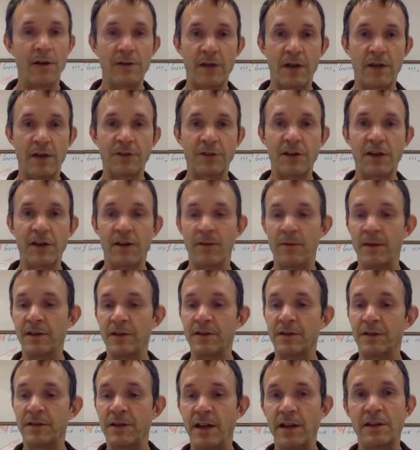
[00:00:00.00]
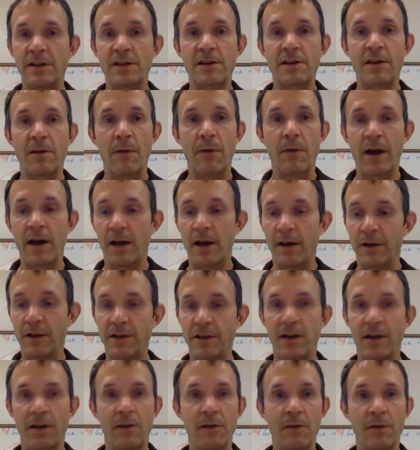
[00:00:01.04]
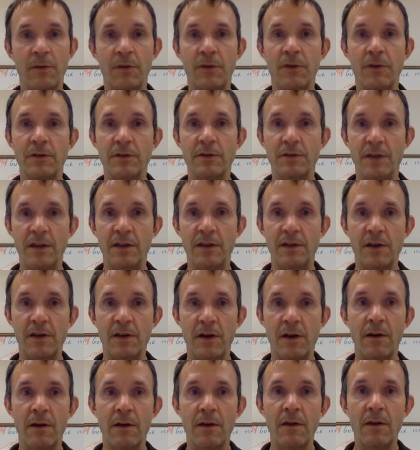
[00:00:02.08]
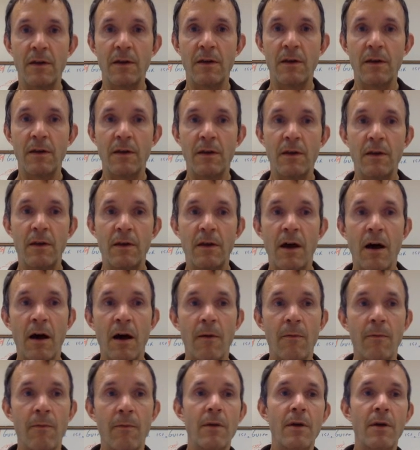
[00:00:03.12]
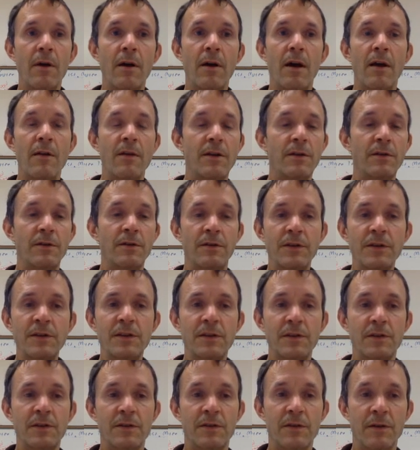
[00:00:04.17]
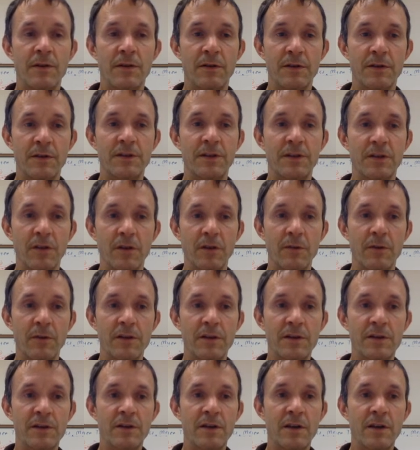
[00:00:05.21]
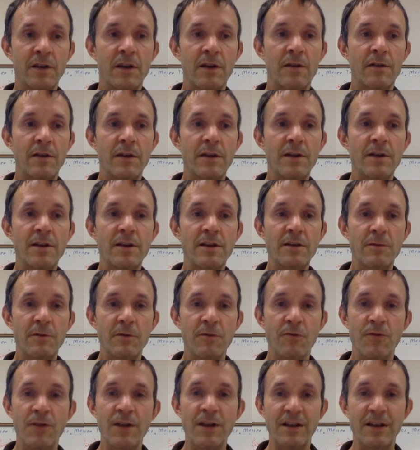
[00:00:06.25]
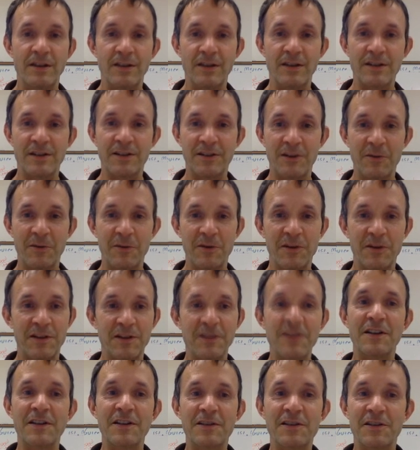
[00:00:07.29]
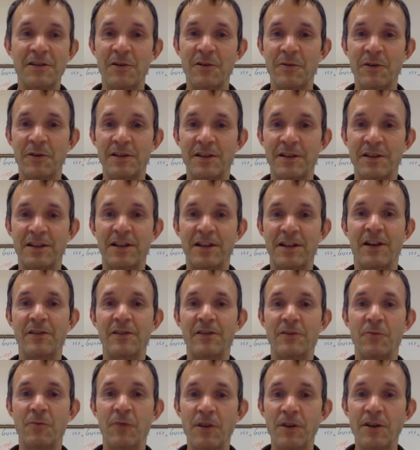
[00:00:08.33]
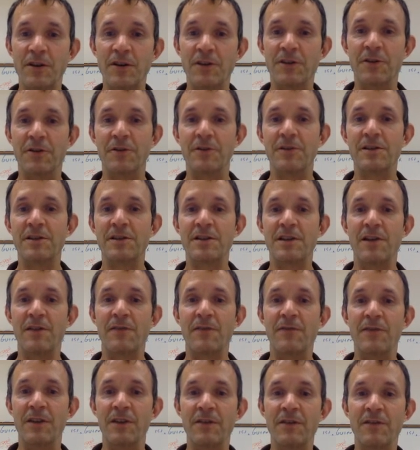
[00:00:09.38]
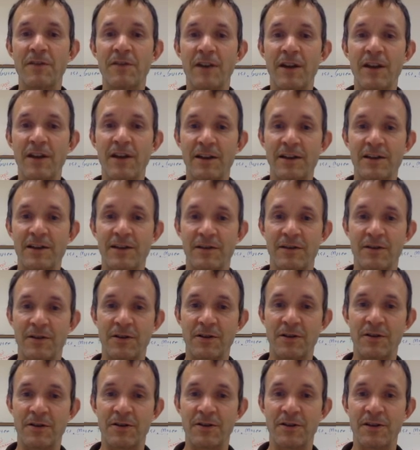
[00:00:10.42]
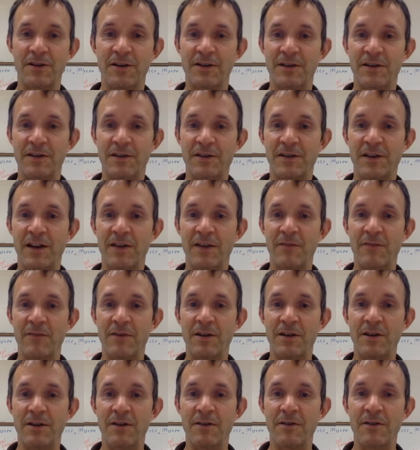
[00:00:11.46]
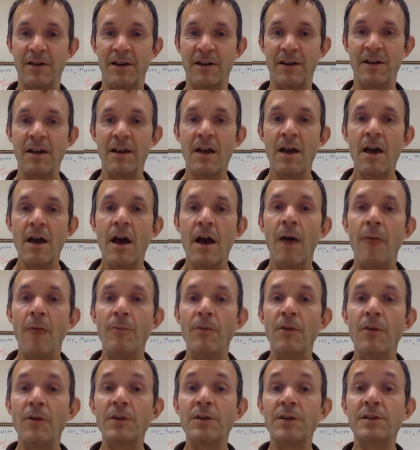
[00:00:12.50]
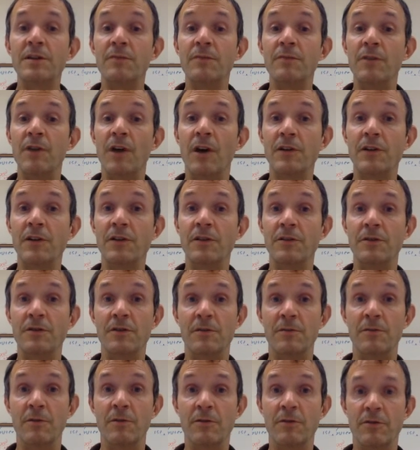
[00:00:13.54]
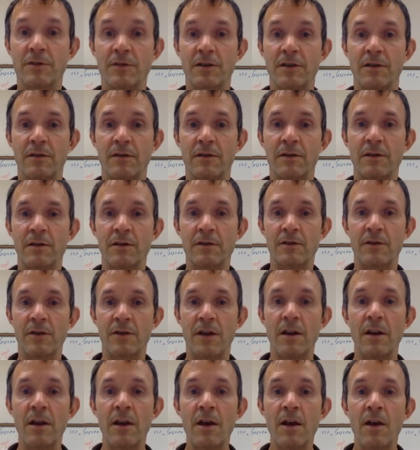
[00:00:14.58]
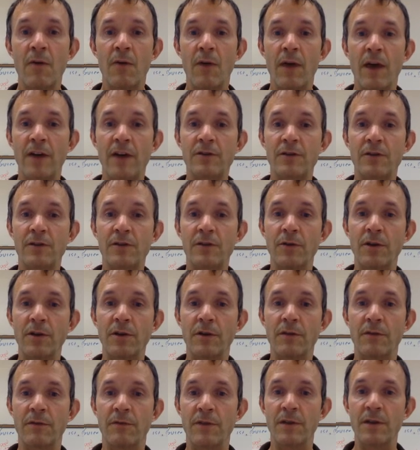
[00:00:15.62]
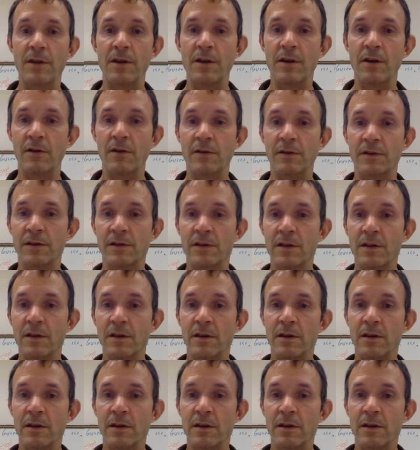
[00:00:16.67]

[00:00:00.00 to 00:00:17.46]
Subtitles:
tell them as the dates come by. I'll tell them what those dates are. And then this is the syllabus. They need to be reading the syllabus. In this syllabus, it tells them when to turn stuff in, right? Like, so they're going to turn in an assignment here, right? Notice that we also do some interesting things, right? We actually look at videos